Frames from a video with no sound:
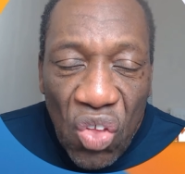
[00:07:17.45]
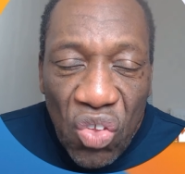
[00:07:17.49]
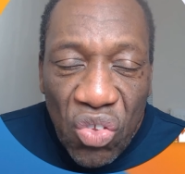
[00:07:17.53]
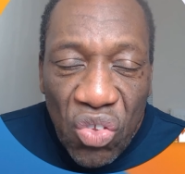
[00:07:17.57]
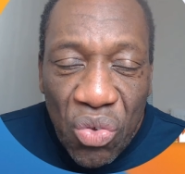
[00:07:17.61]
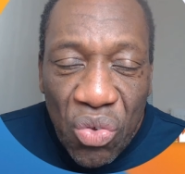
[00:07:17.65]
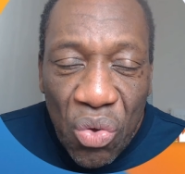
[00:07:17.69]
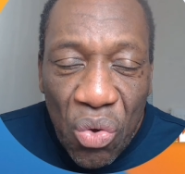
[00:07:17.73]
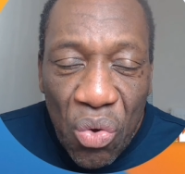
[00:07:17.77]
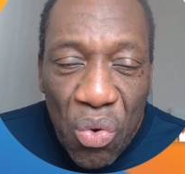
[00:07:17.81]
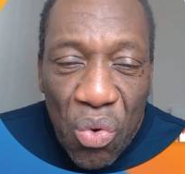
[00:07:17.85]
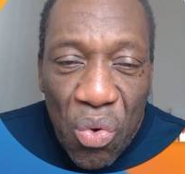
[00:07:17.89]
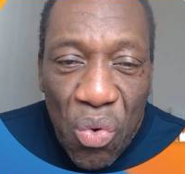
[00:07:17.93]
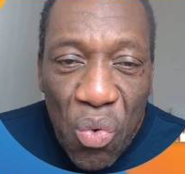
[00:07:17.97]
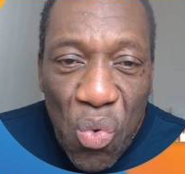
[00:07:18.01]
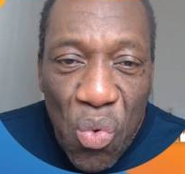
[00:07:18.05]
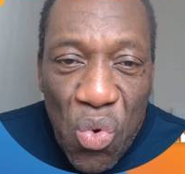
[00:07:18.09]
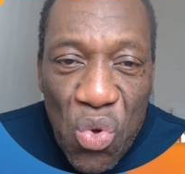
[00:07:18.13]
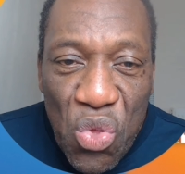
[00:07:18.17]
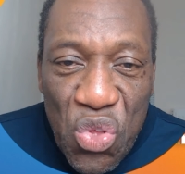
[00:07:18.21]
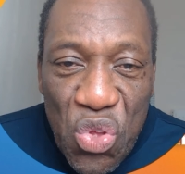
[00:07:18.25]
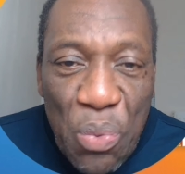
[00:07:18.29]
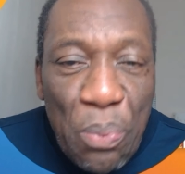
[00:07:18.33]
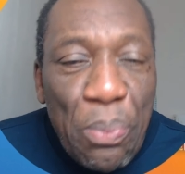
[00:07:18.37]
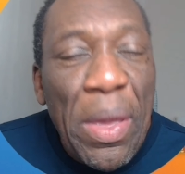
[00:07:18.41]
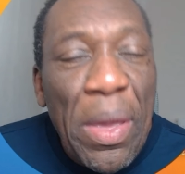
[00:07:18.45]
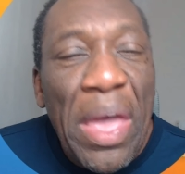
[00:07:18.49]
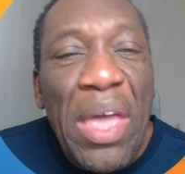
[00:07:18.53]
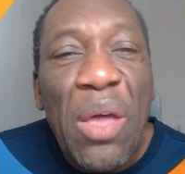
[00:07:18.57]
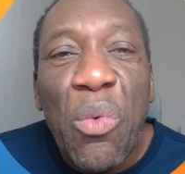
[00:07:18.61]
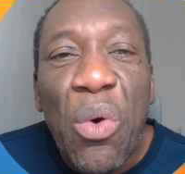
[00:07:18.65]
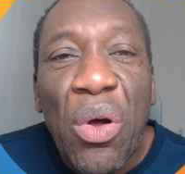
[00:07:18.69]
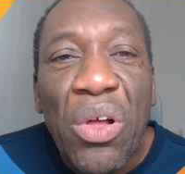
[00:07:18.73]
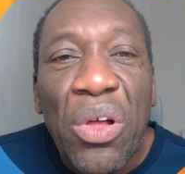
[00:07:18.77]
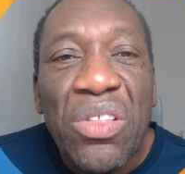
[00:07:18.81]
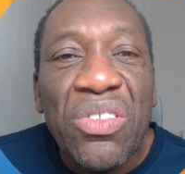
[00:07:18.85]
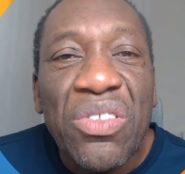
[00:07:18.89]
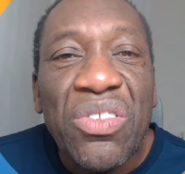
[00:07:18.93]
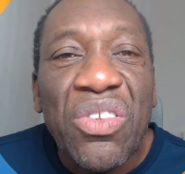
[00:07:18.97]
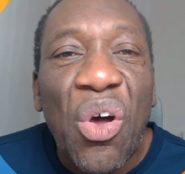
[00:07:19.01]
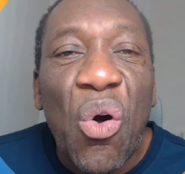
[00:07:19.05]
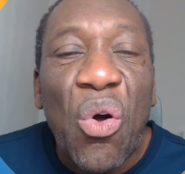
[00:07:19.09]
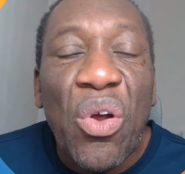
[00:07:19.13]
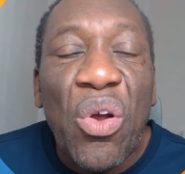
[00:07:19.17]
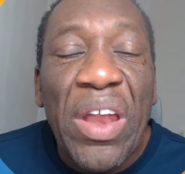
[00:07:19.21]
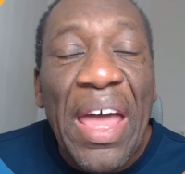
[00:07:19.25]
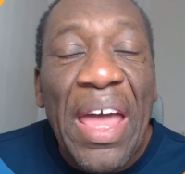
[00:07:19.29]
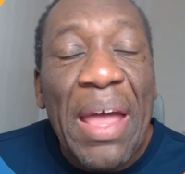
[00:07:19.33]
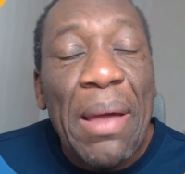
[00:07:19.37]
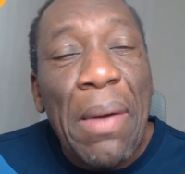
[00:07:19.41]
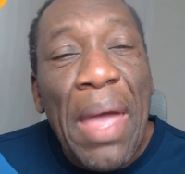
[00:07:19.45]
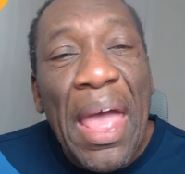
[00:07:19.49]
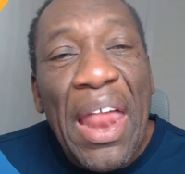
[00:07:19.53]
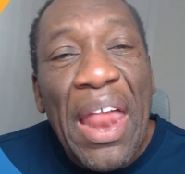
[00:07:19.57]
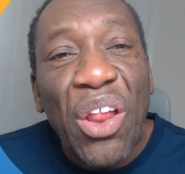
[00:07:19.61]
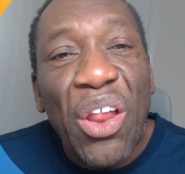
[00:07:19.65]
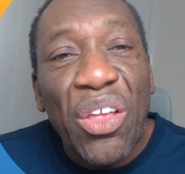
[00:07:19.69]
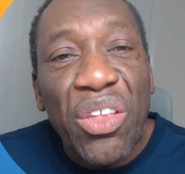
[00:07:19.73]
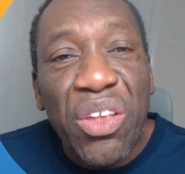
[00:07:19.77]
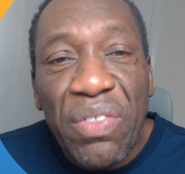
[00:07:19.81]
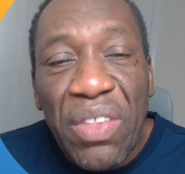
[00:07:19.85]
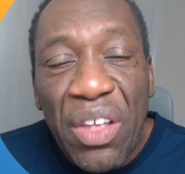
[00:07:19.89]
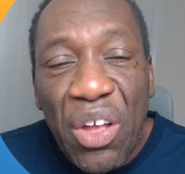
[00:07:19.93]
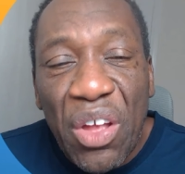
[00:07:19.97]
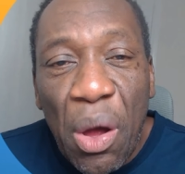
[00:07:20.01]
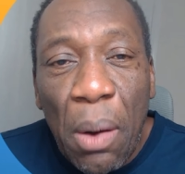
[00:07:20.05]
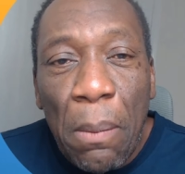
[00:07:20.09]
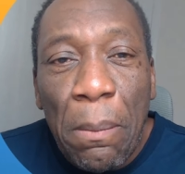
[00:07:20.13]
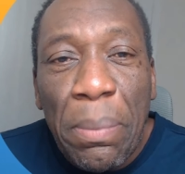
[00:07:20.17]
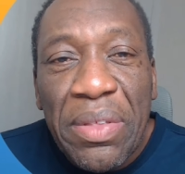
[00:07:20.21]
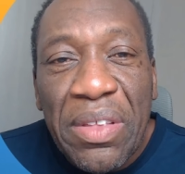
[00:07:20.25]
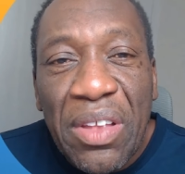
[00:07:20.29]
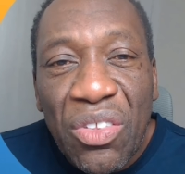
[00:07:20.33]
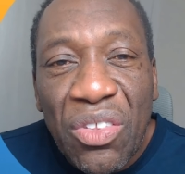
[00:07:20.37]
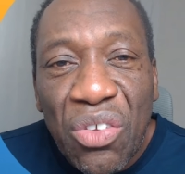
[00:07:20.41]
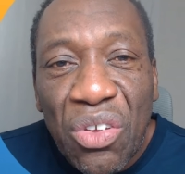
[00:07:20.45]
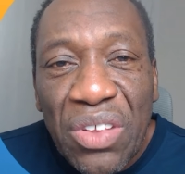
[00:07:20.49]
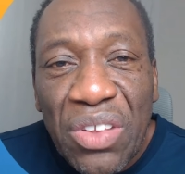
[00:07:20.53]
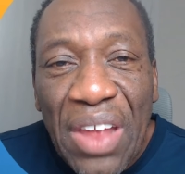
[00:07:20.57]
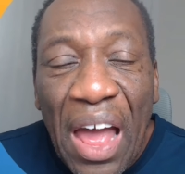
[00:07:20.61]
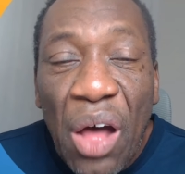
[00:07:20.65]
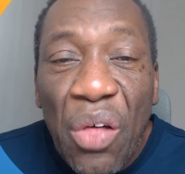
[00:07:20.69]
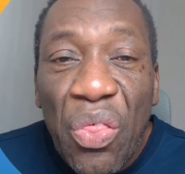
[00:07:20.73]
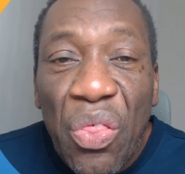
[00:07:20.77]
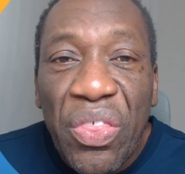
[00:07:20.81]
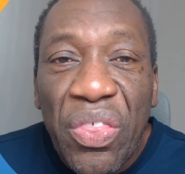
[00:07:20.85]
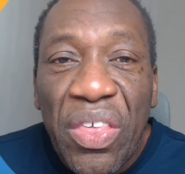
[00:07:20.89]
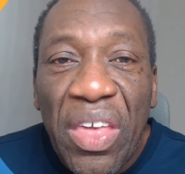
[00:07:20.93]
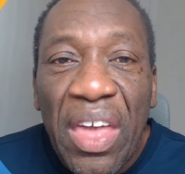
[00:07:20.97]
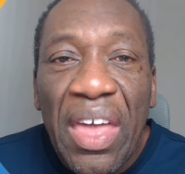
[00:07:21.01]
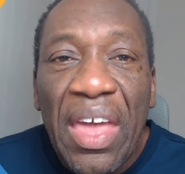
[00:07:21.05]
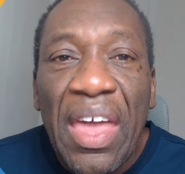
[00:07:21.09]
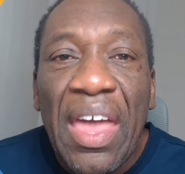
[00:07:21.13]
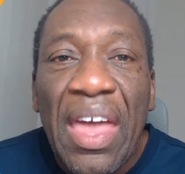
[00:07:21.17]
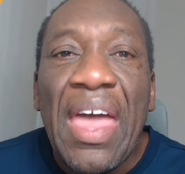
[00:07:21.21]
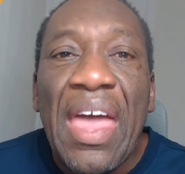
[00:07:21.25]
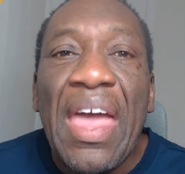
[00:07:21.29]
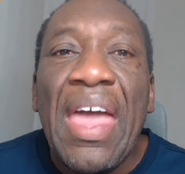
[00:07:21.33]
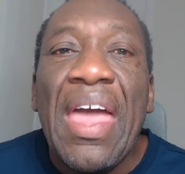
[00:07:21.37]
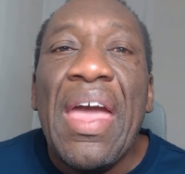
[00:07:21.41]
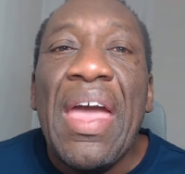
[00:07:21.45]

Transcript: So you pay once, unlike a lot of the competitors out there.